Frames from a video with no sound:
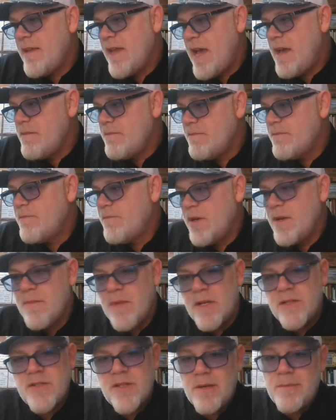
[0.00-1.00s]
Yeah, pretty
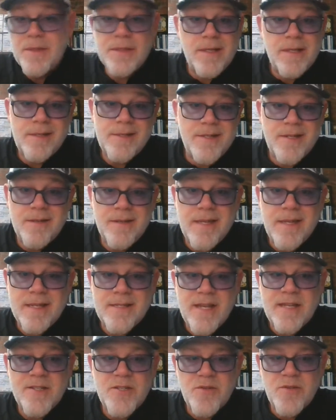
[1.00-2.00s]
much so. But there's still
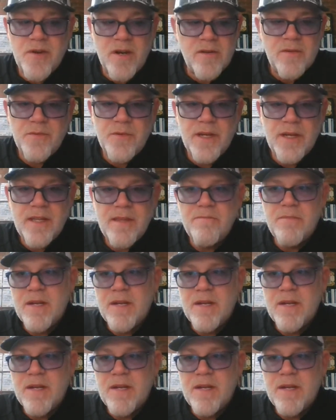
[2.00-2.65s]
things I struggle with.